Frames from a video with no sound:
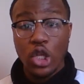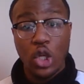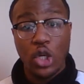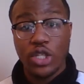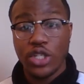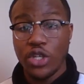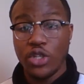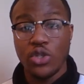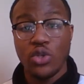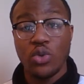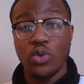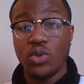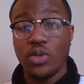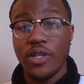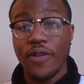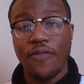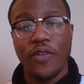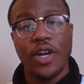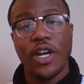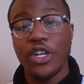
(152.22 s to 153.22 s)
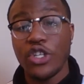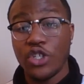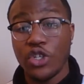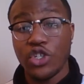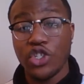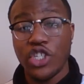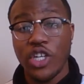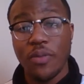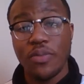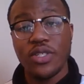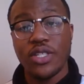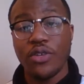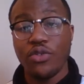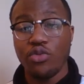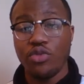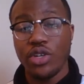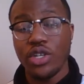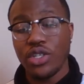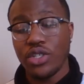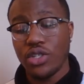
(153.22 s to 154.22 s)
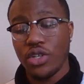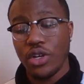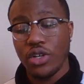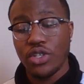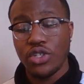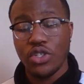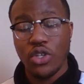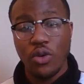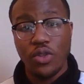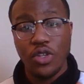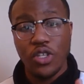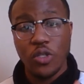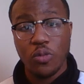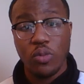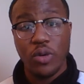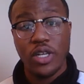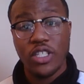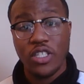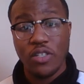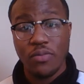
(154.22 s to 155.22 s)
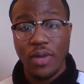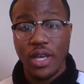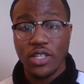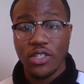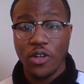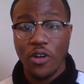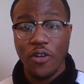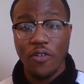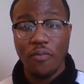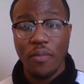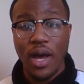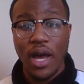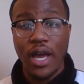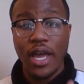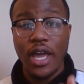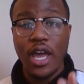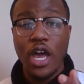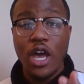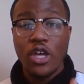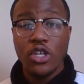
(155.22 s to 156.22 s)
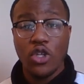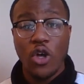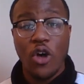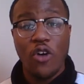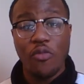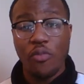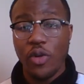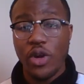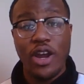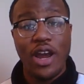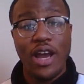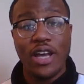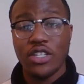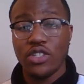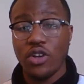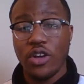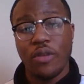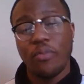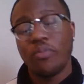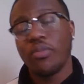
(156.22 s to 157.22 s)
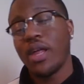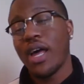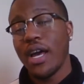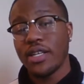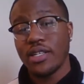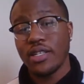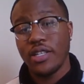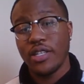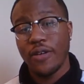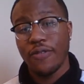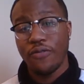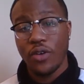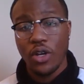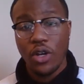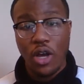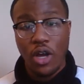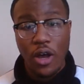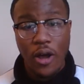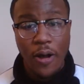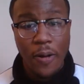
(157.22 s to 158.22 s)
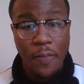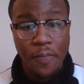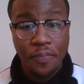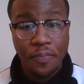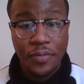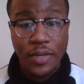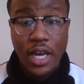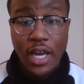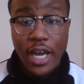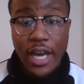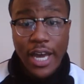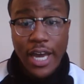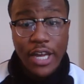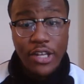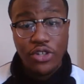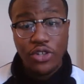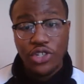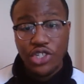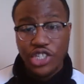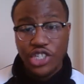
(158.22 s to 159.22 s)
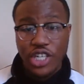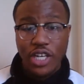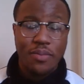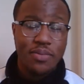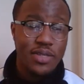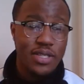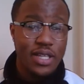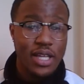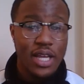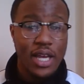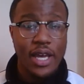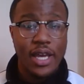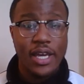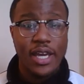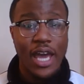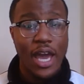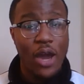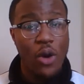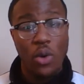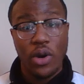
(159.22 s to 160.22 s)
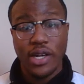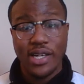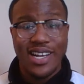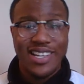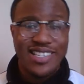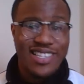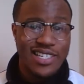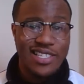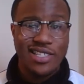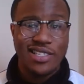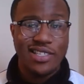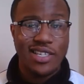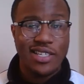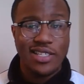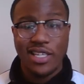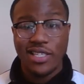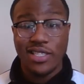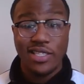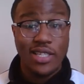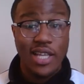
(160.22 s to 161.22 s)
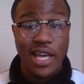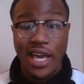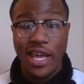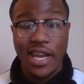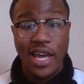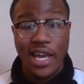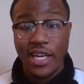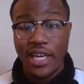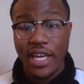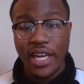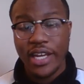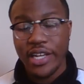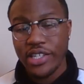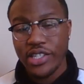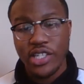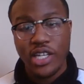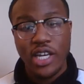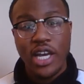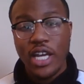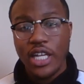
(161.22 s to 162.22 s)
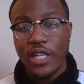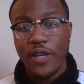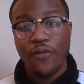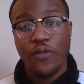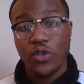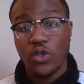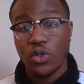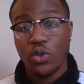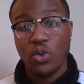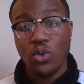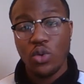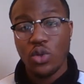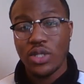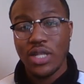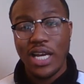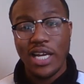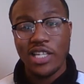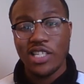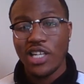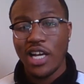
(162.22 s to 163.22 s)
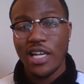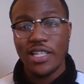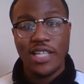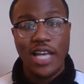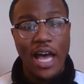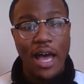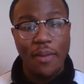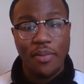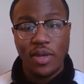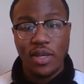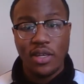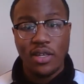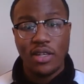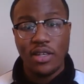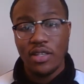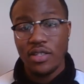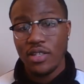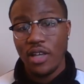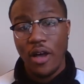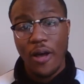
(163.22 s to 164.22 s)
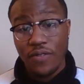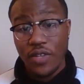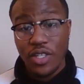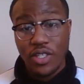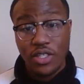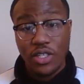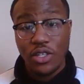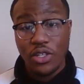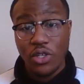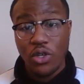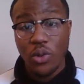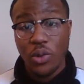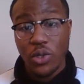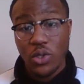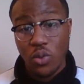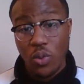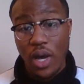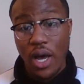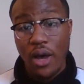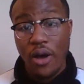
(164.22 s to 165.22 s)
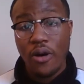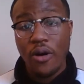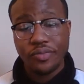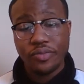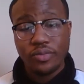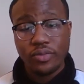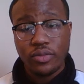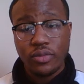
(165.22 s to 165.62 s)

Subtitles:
look to do different internships and research. So the spring semester of my sophomore year, I started applying to different internships, like at organizations such as the NIH, different schools like Johns Hopkins, VCU as well.